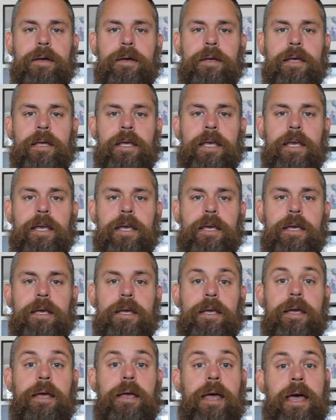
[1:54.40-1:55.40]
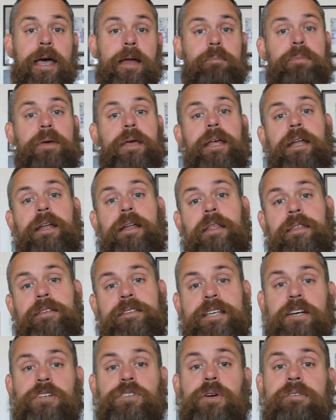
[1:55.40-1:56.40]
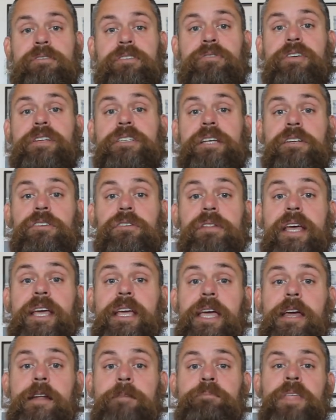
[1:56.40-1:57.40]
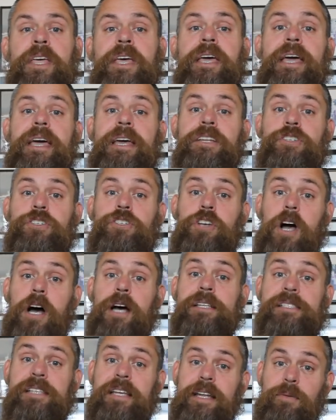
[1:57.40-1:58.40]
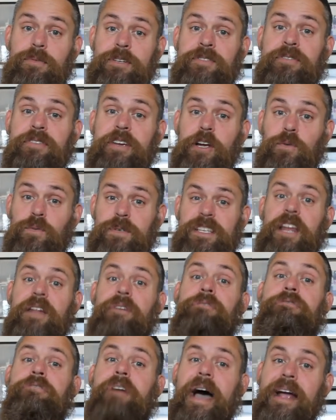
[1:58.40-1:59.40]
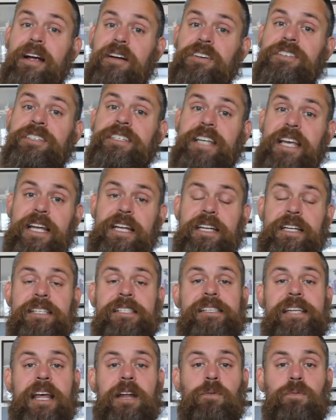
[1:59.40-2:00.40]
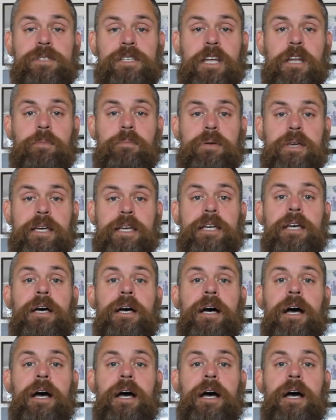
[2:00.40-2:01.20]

He had been the Secretary of Defense under Lincoln, and Johnson, it was feared, was going to fire Stanton, and Stanton was going to be